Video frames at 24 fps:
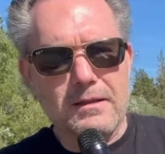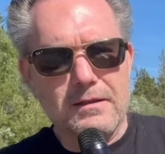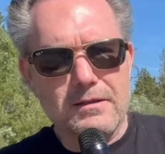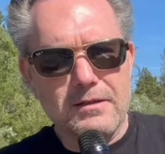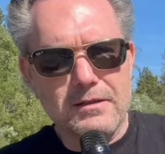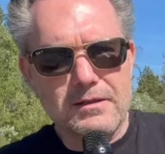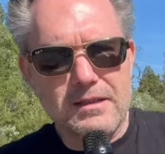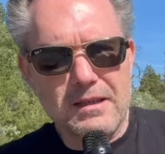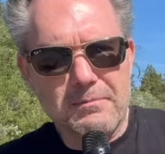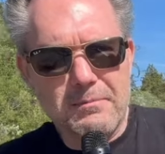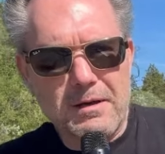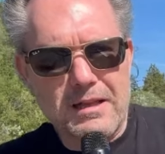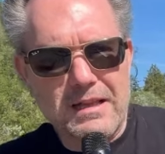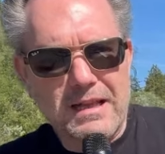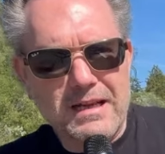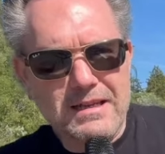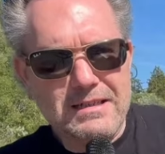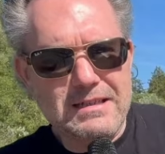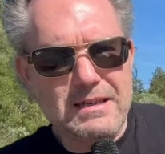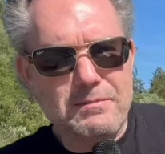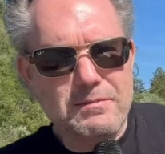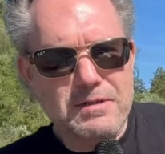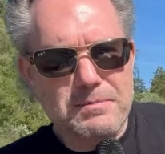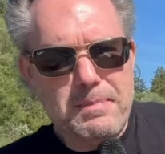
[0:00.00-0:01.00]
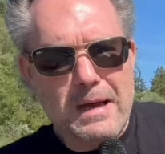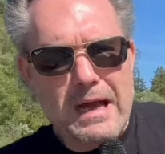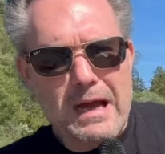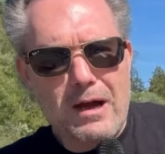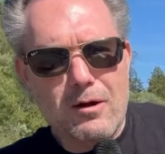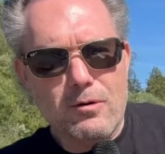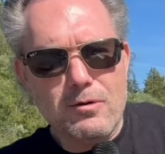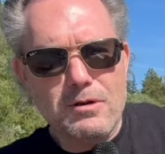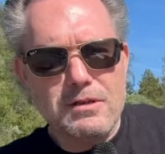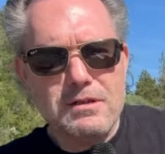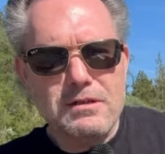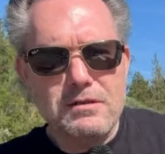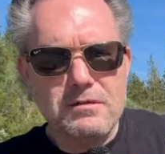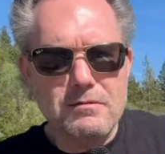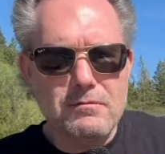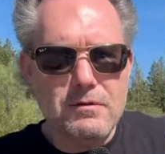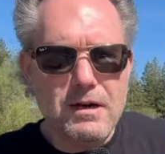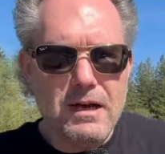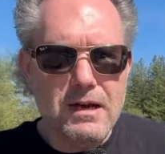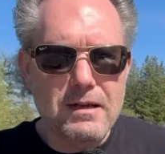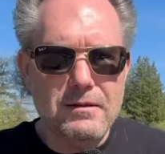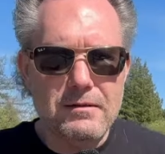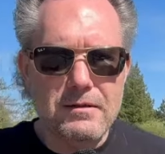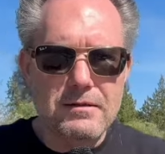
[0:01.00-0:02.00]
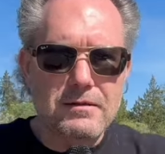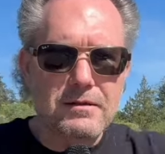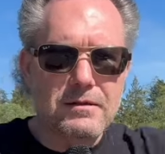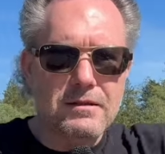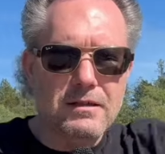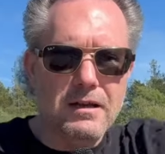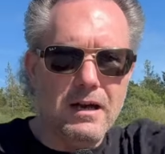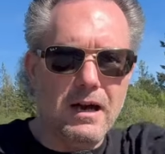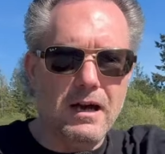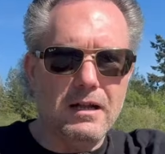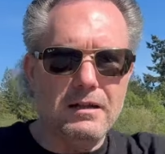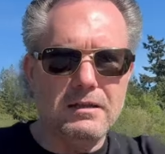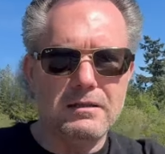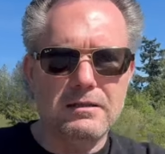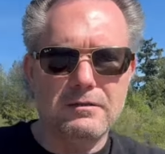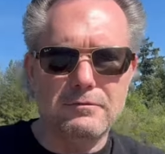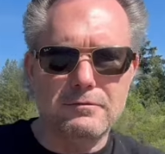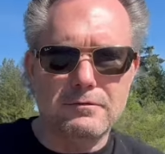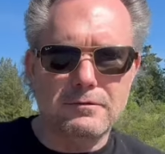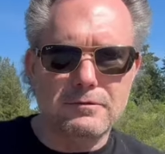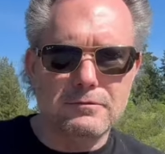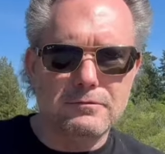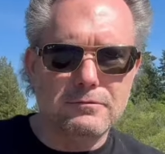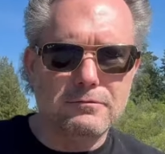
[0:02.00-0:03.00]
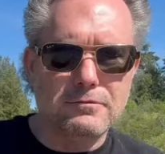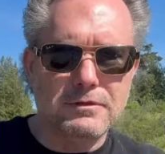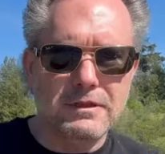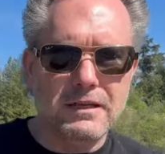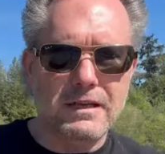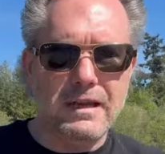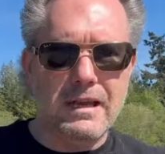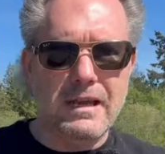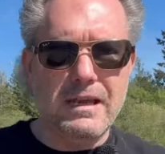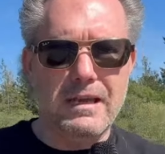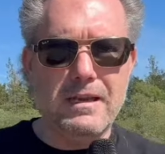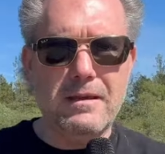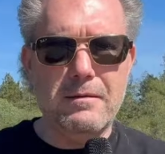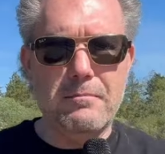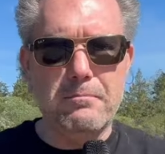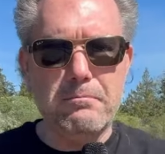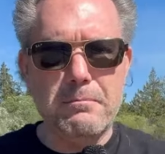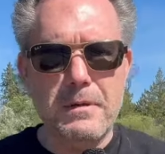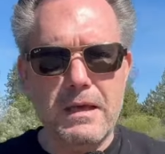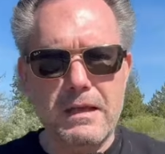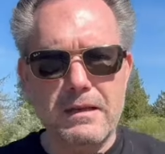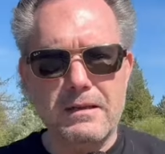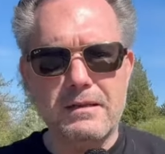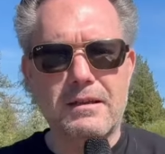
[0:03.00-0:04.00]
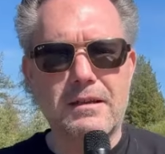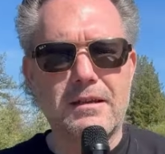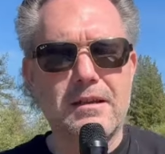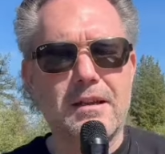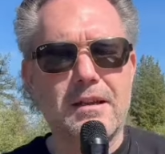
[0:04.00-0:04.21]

Good thing my last name is Powers, right? Hallelujah, amen.